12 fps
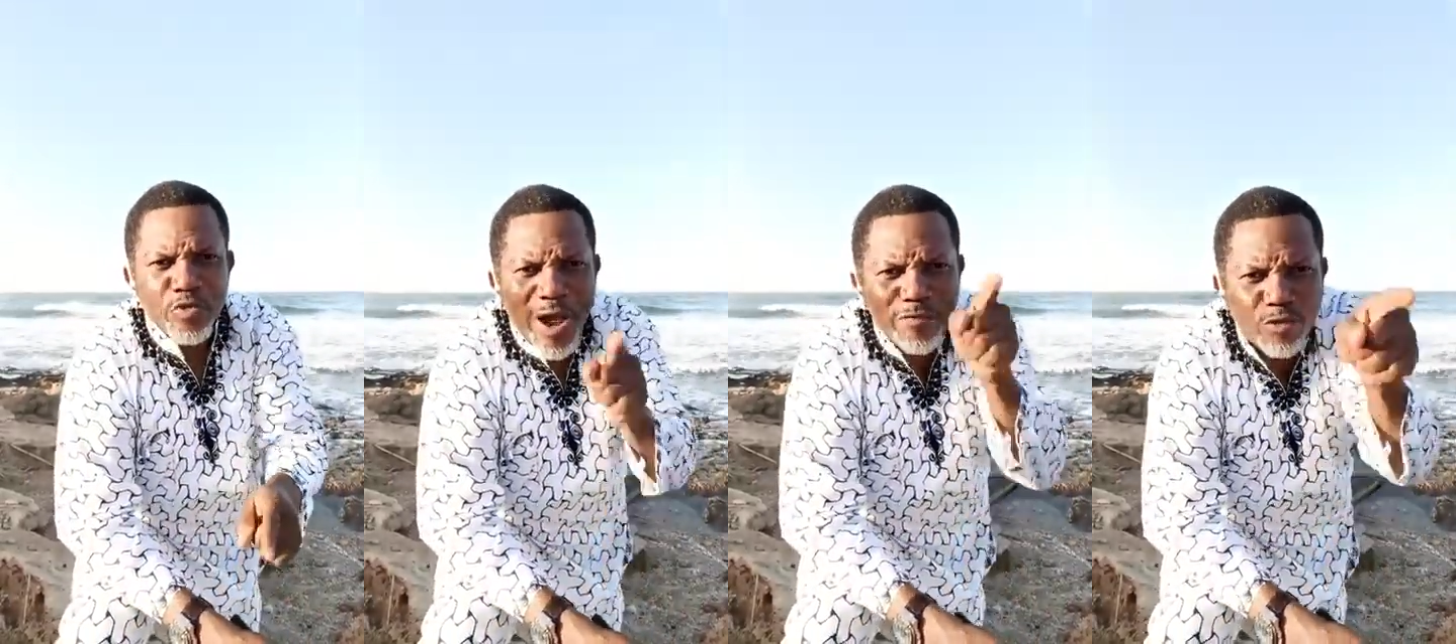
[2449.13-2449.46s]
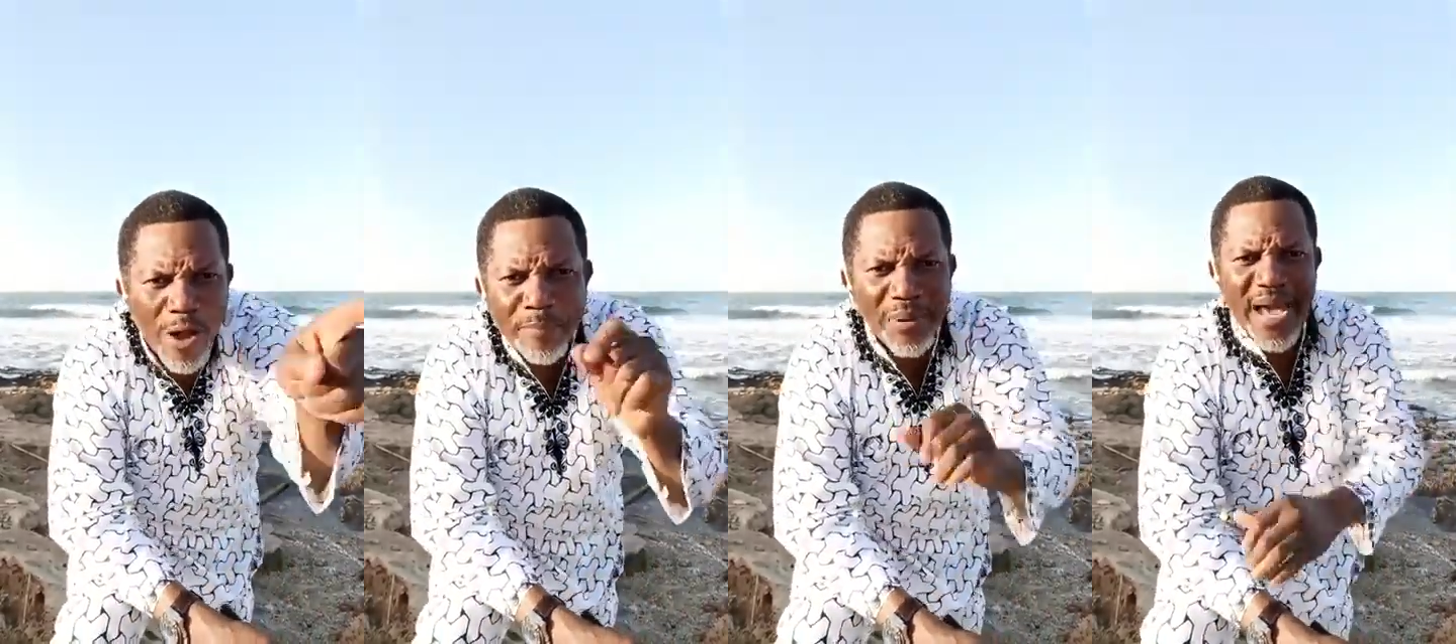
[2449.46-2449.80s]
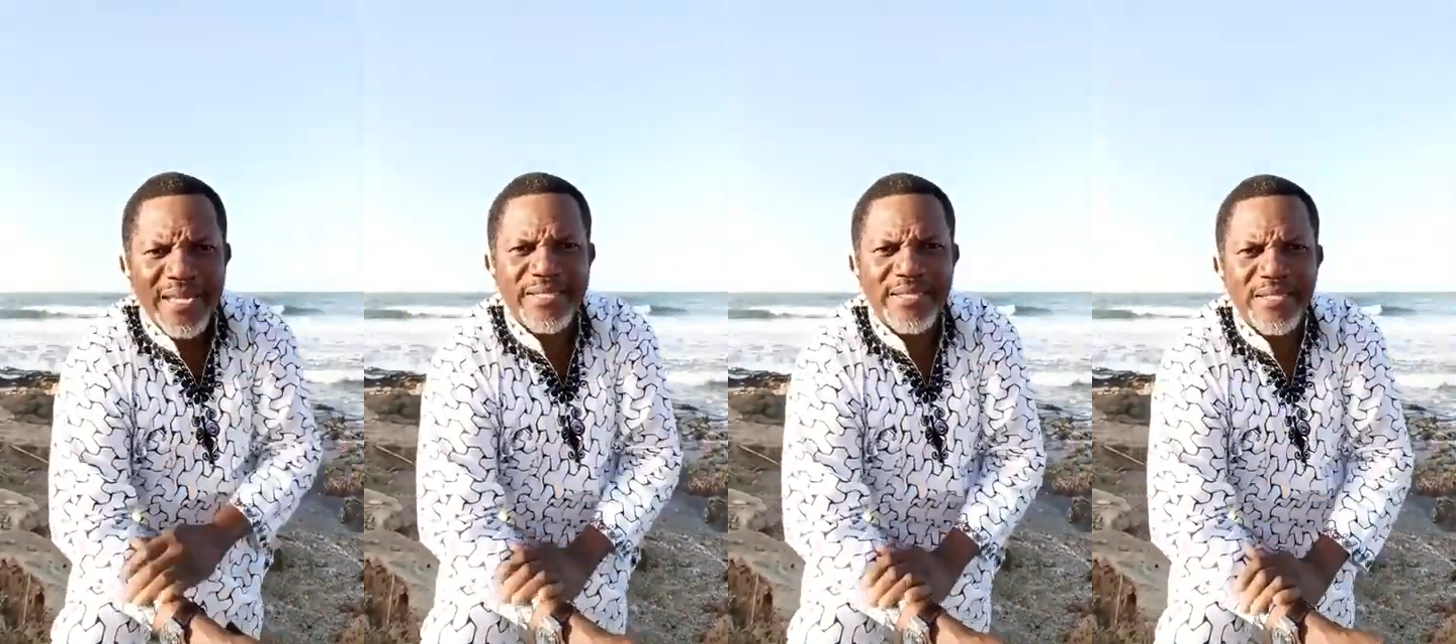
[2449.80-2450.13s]
you have to
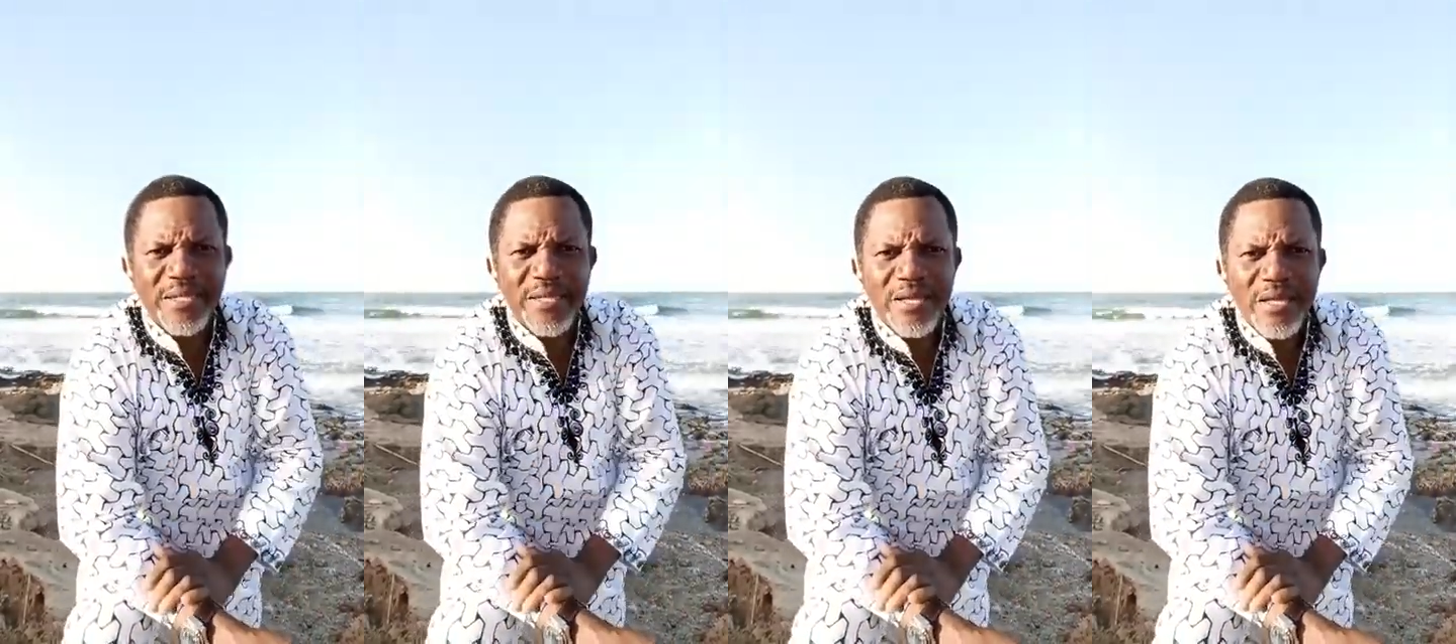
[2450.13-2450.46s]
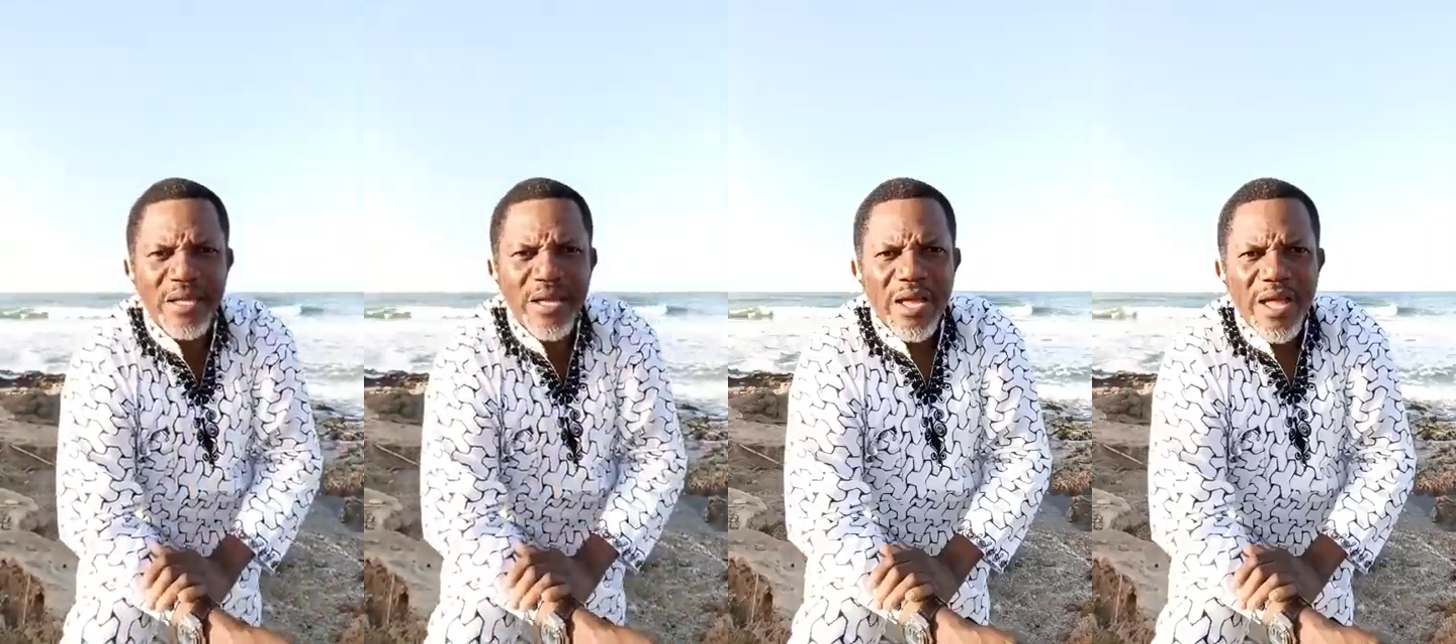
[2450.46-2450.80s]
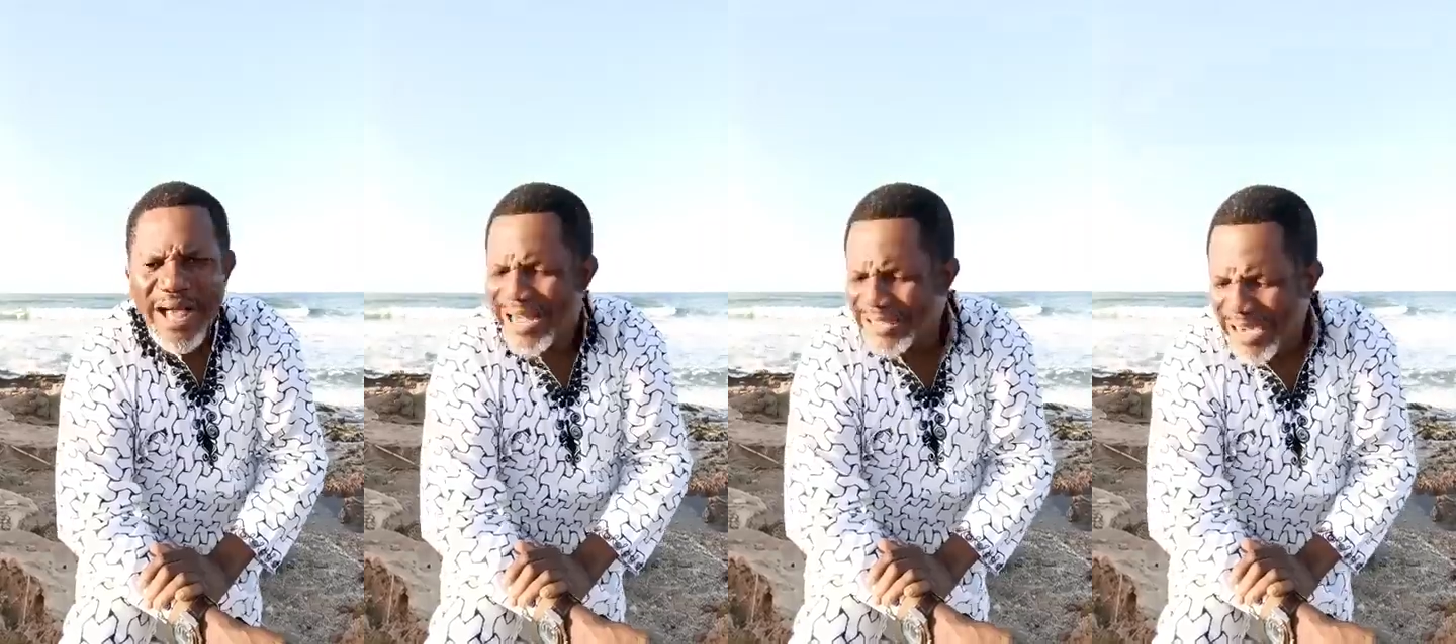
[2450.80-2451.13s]
apply it.
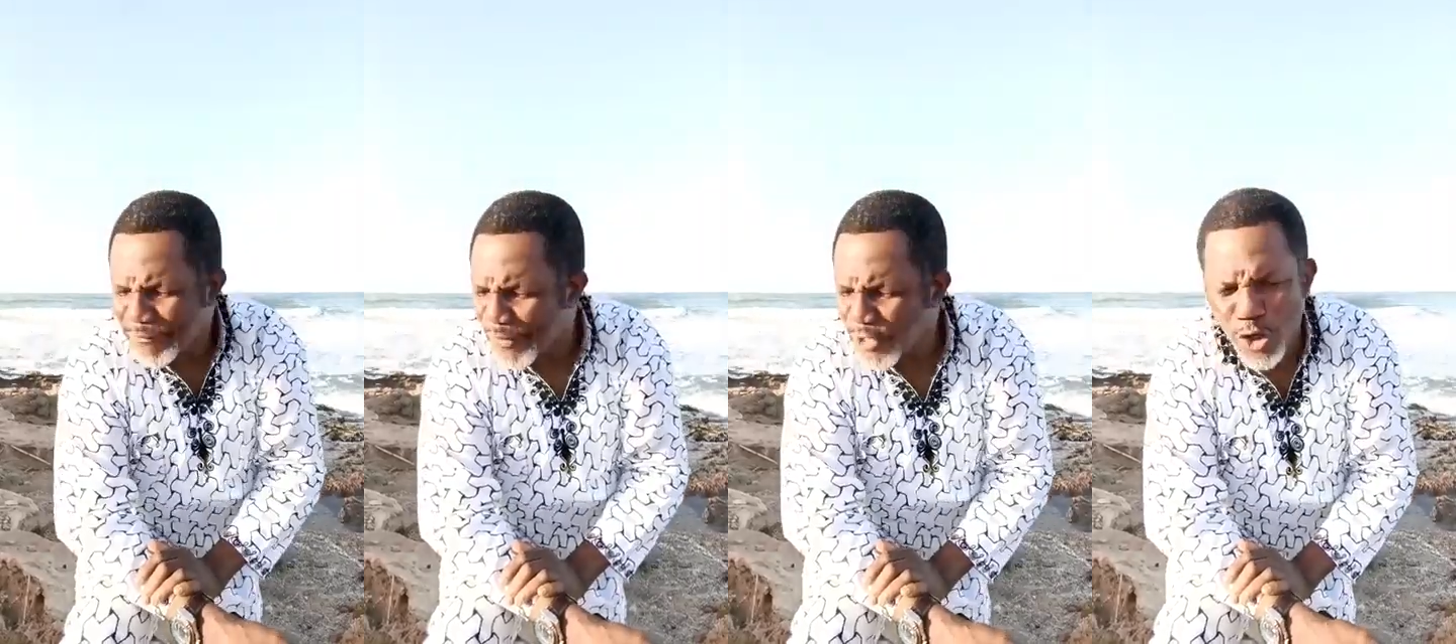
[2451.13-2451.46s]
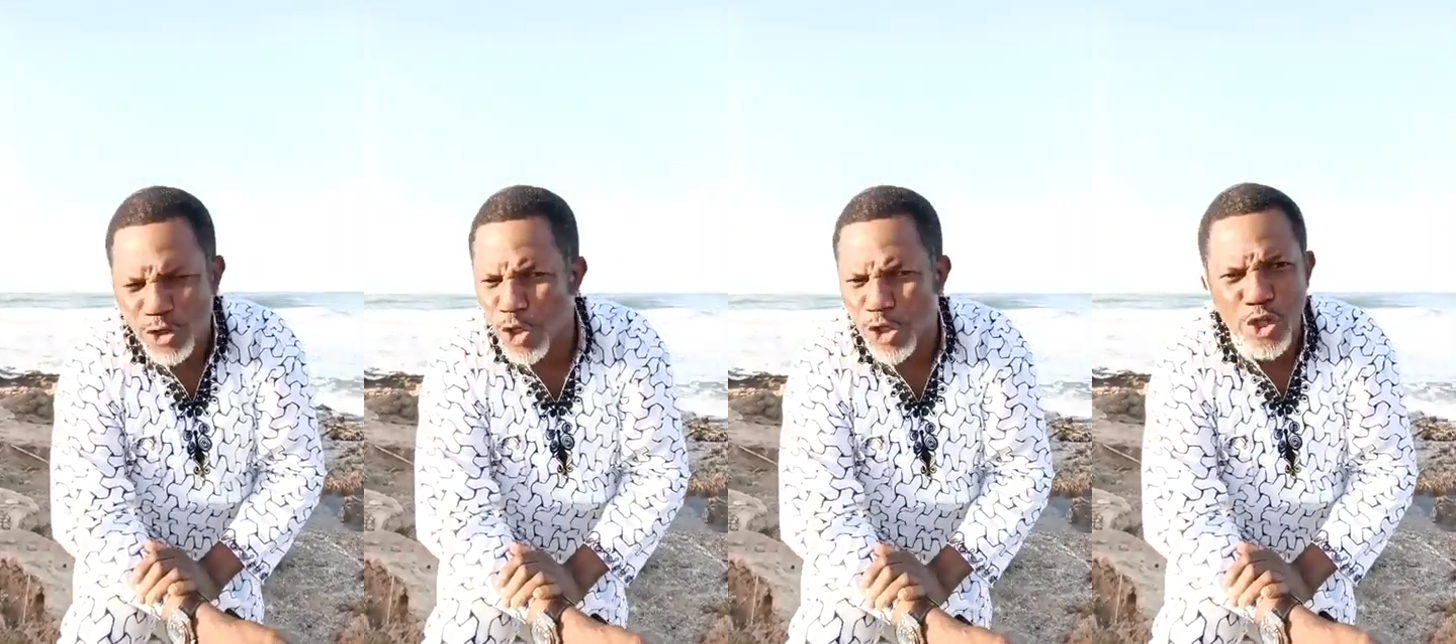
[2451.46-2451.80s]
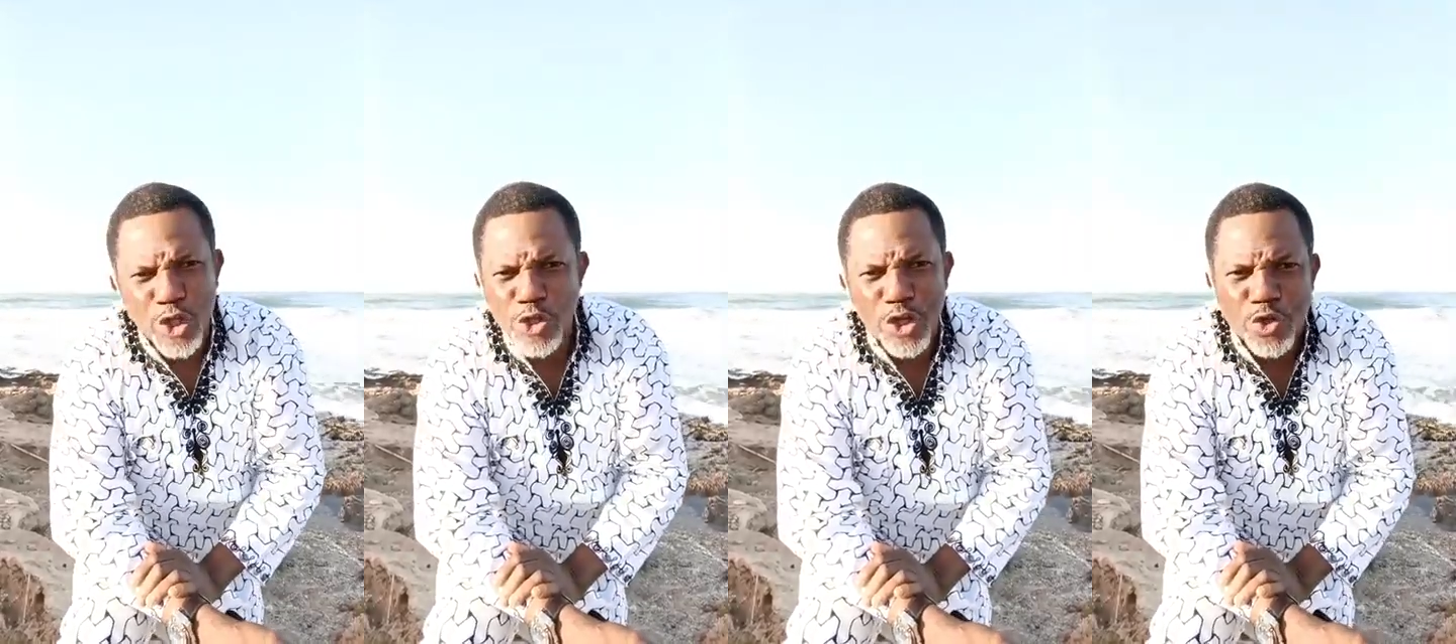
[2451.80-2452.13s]
And that freedom does
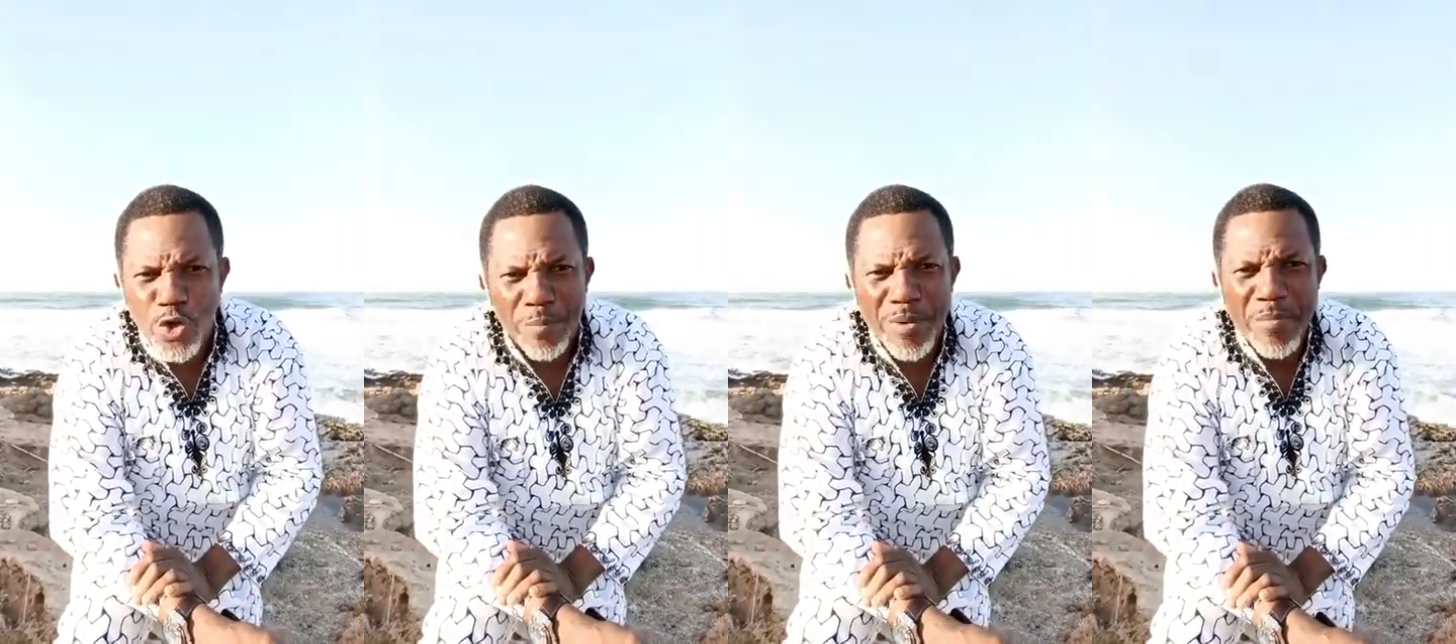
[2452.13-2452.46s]
not just come.